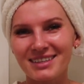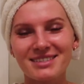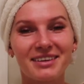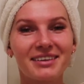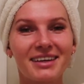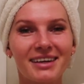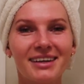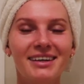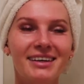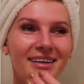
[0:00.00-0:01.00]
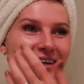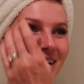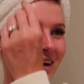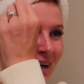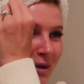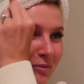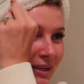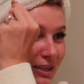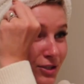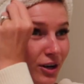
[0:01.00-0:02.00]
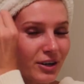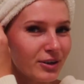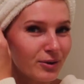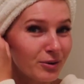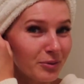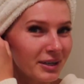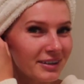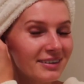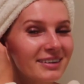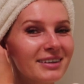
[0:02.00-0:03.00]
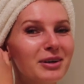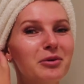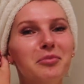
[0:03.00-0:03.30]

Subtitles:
It's nothing like dark or weird,